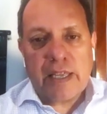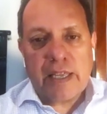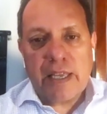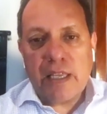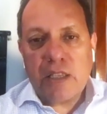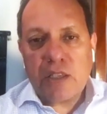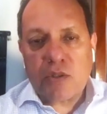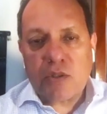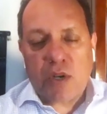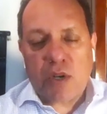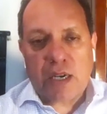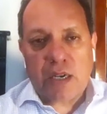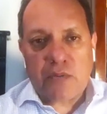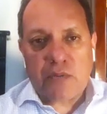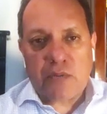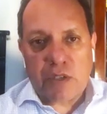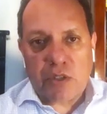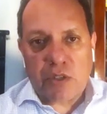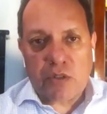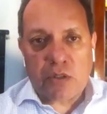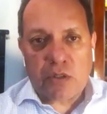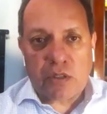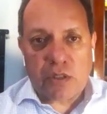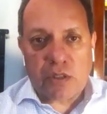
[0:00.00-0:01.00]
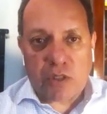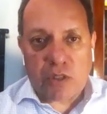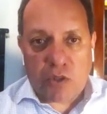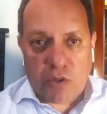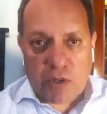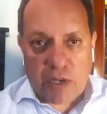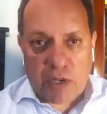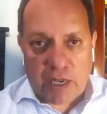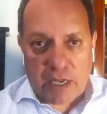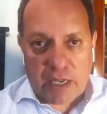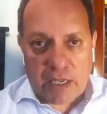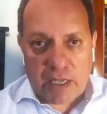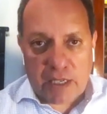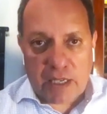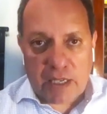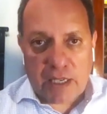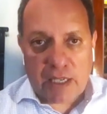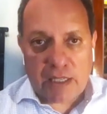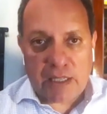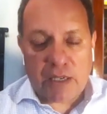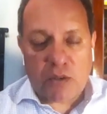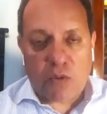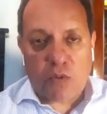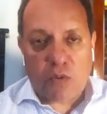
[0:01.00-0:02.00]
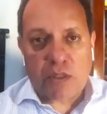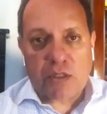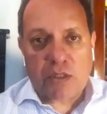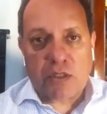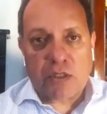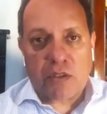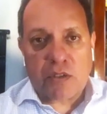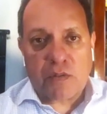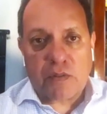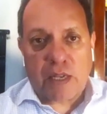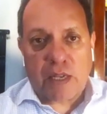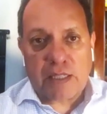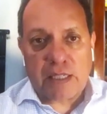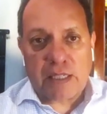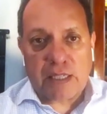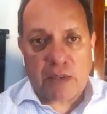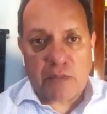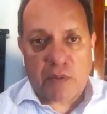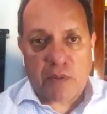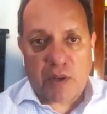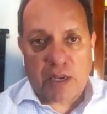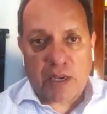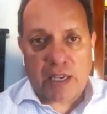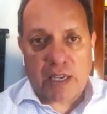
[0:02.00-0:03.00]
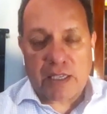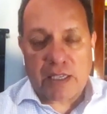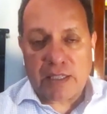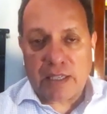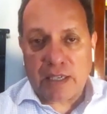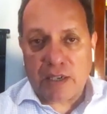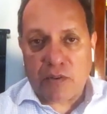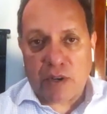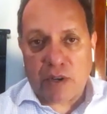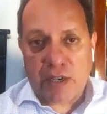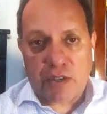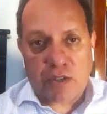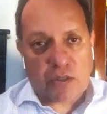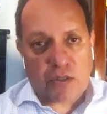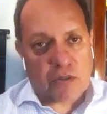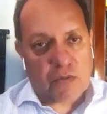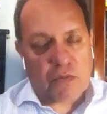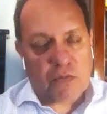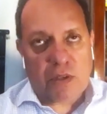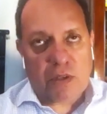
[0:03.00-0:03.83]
intra-regional trade and the question of Latin American integration.